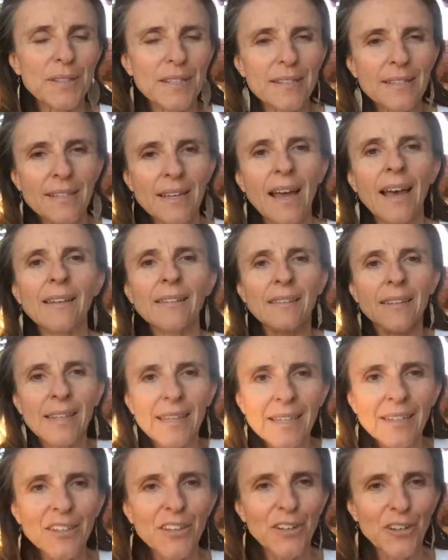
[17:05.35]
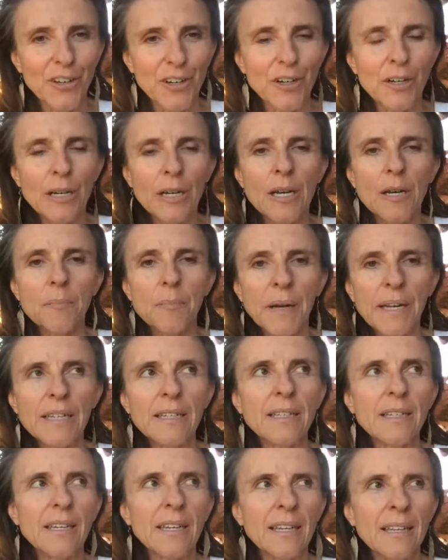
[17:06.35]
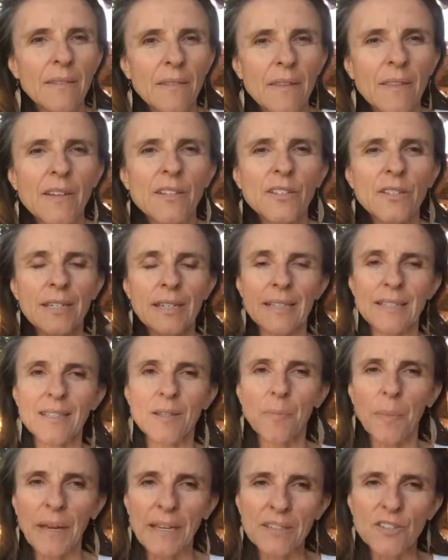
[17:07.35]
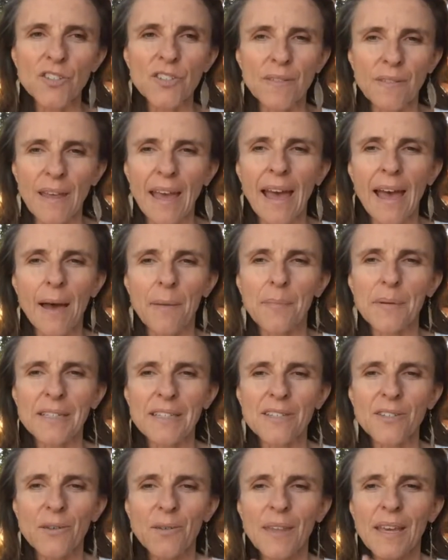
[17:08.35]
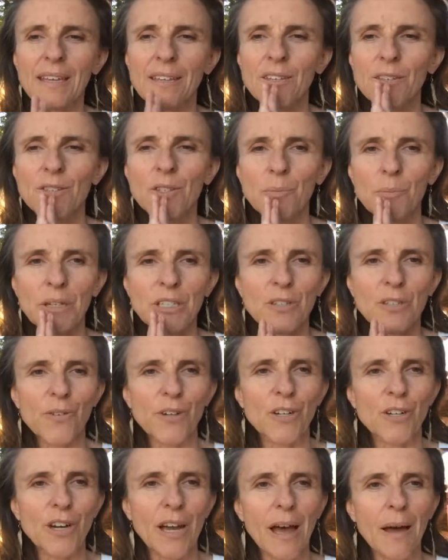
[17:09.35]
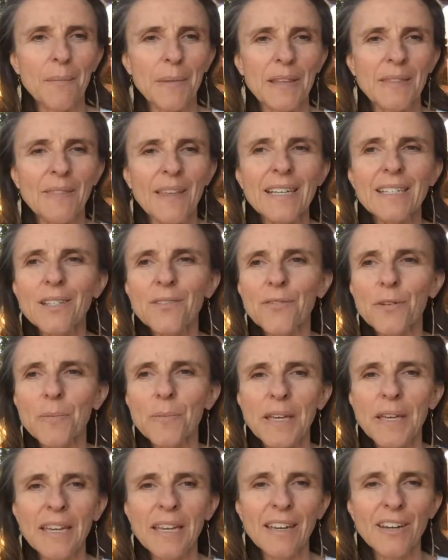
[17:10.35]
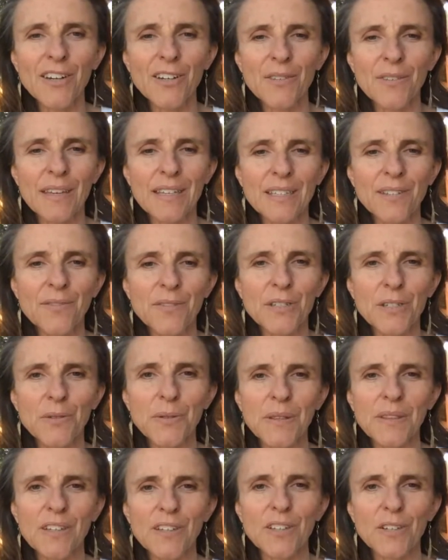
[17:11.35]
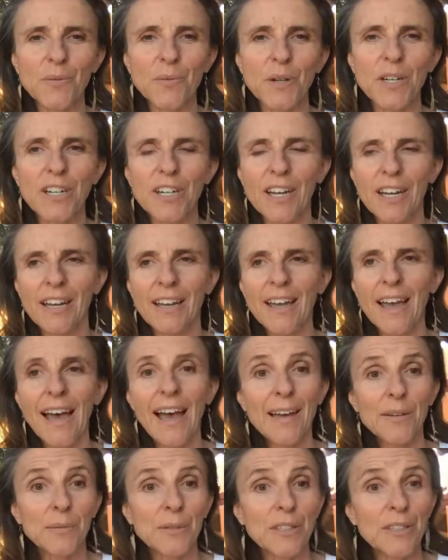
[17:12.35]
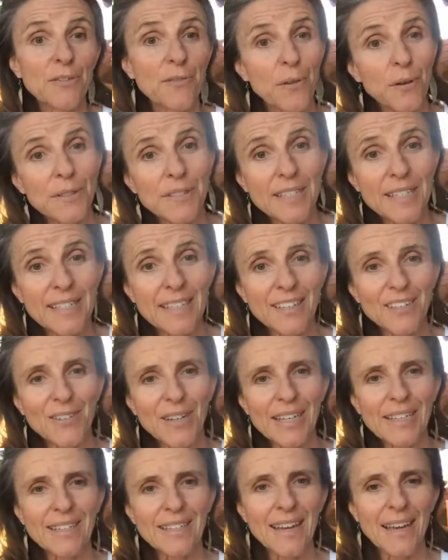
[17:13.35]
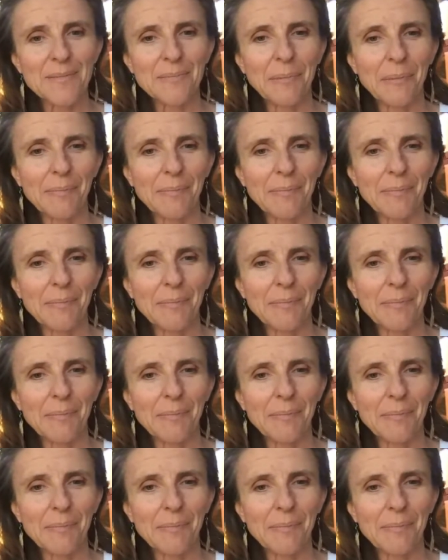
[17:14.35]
It's not linear, but there's an expansion that happens. So thank you so much for your comment. Thanks for being here. Thanks for doing the good work. I will look forward to seeing you next time.